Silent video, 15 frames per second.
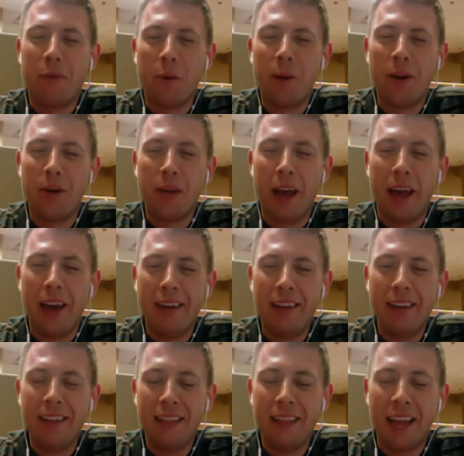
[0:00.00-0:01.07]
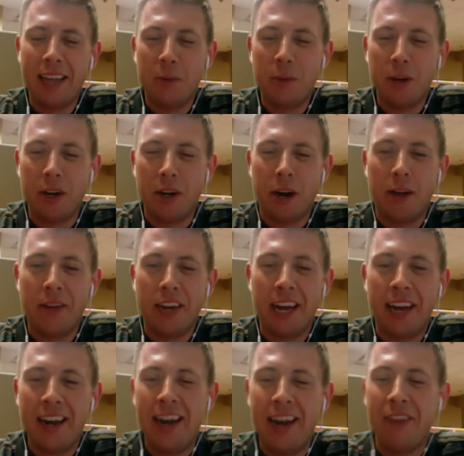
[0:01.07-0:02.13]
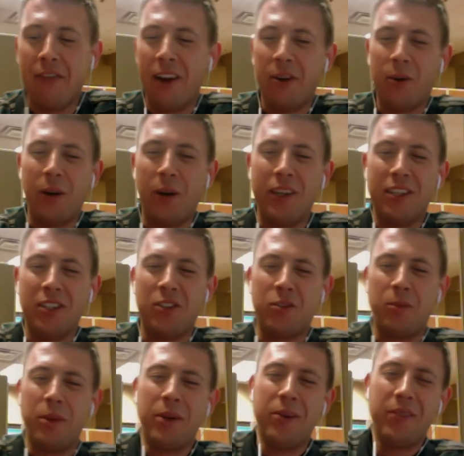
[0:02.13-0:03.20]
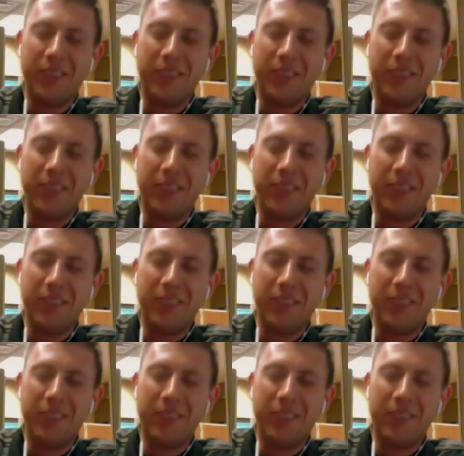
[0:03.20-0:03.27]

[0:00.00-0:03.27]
we do that, Les, put your coffee down. Any final questions from you?